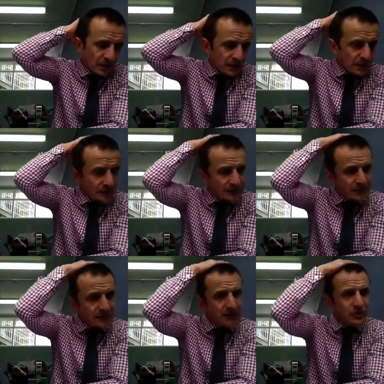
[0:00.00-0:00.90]
In terms of
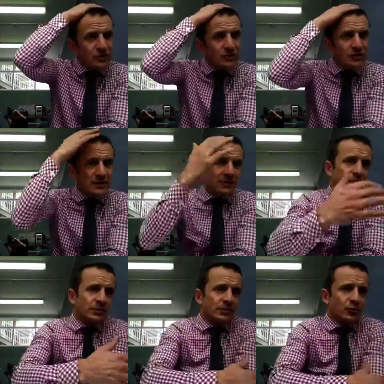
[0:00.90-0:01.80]
the conclusion, that's a
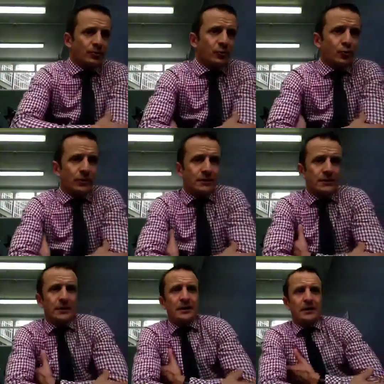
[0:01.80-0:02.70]
little bit more important,
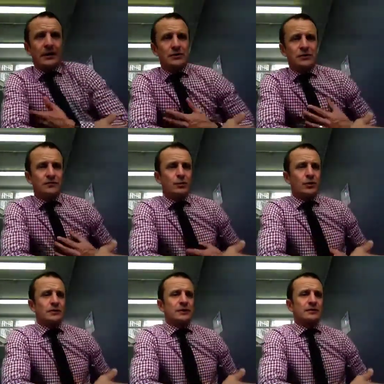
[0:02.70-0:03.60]
as you've
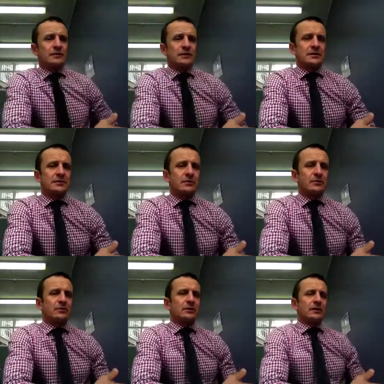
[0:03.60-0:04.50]
worked out that some of
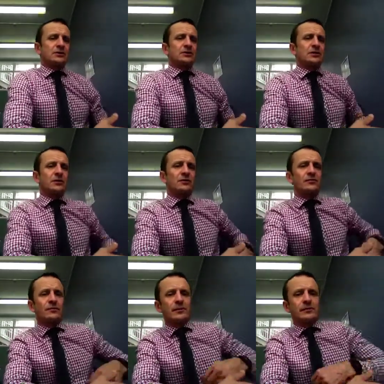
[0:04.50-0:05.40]
you can actually go
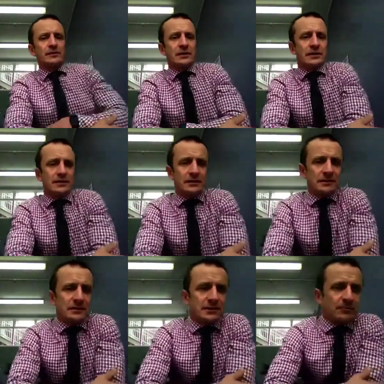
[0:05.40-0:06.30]
from merits to
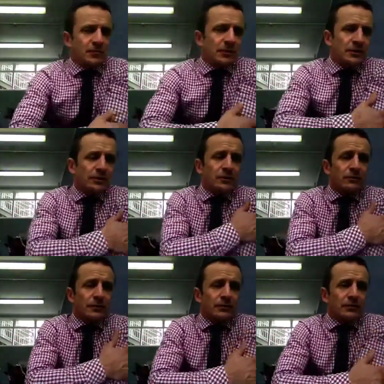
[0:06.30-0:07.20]
excellences by doing a
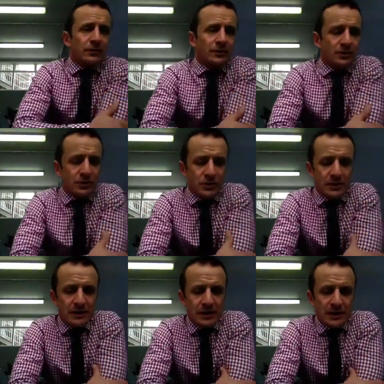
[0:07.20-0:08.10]
really good
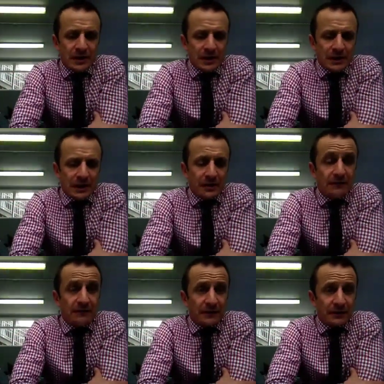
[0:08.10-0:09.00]
conclusion.
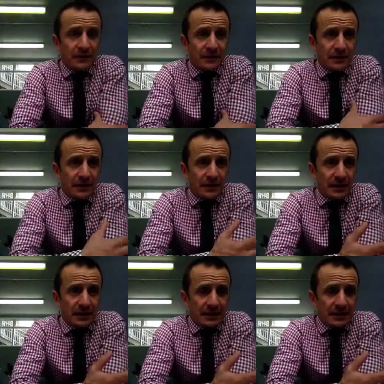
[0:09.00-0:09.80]
If you've done the